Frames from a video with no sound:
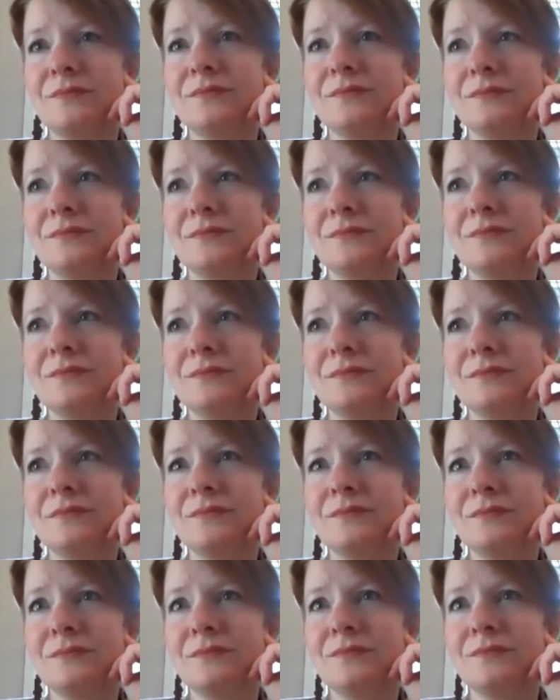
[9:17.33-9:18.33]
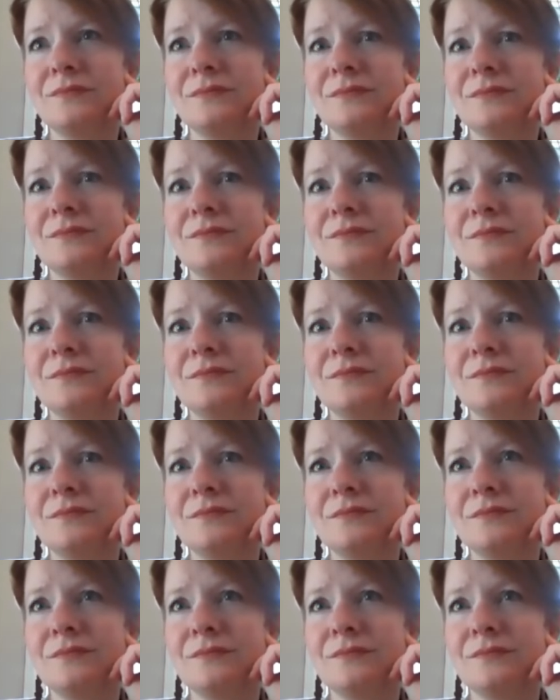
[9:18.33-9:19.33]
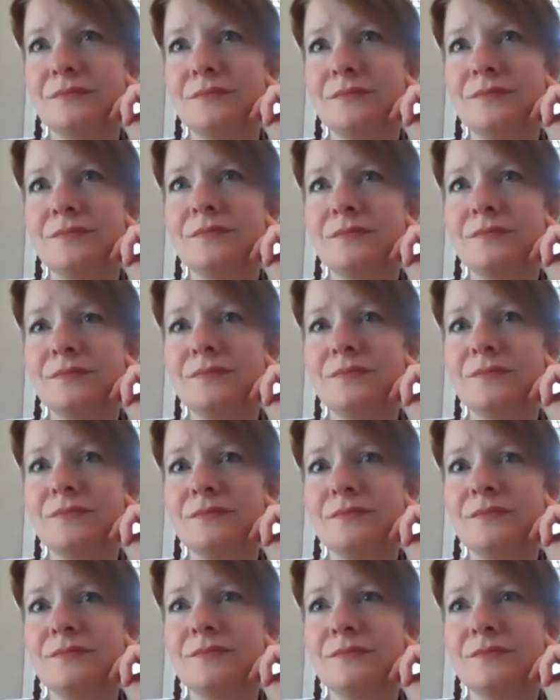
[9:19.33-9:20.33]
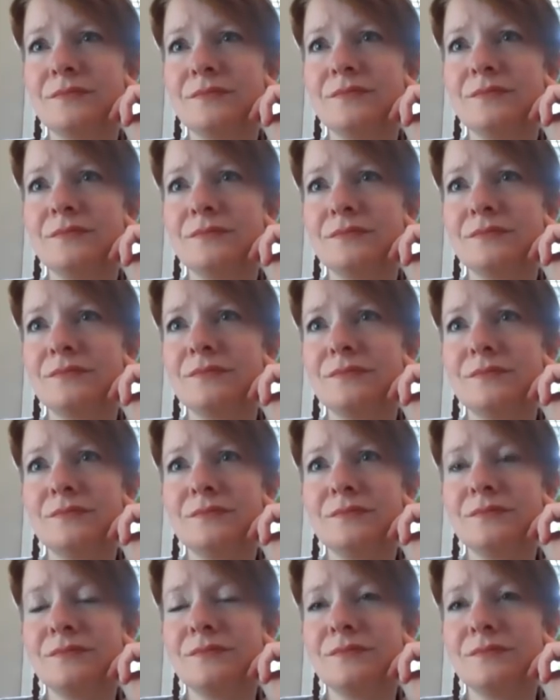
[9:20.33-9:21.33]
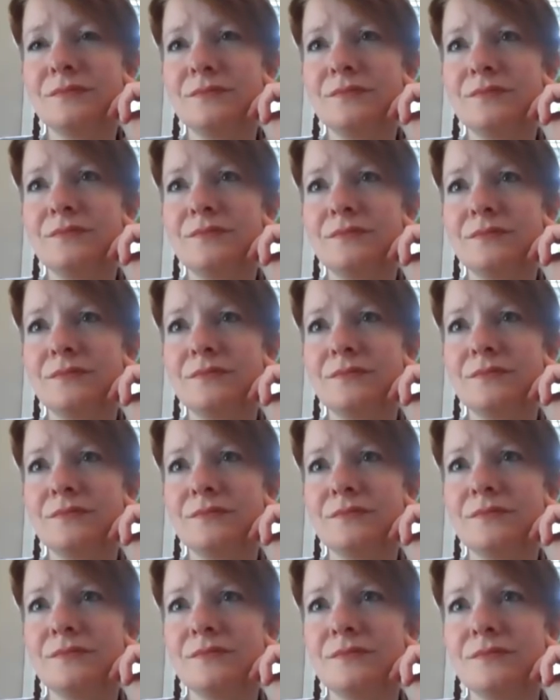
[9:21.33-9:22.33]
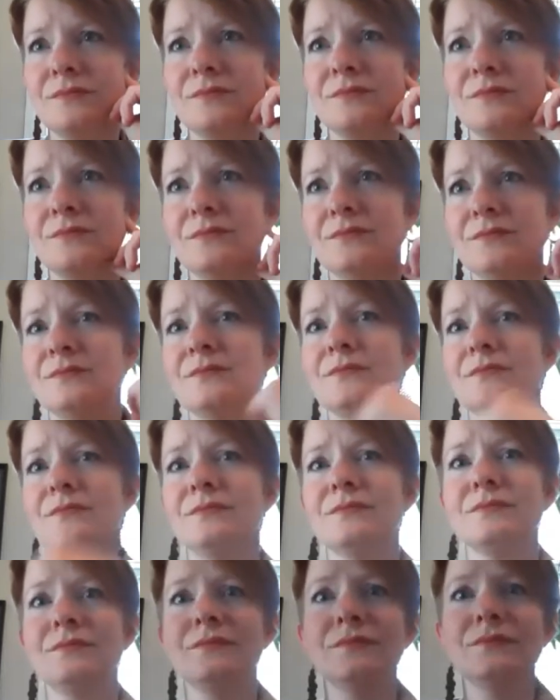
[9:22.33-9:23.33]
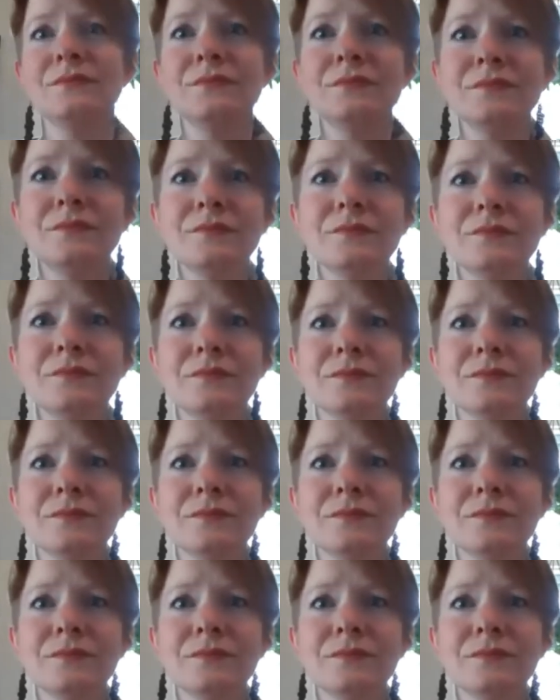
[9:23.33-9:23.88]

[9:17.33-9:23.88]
No words are spoken by the person on screen.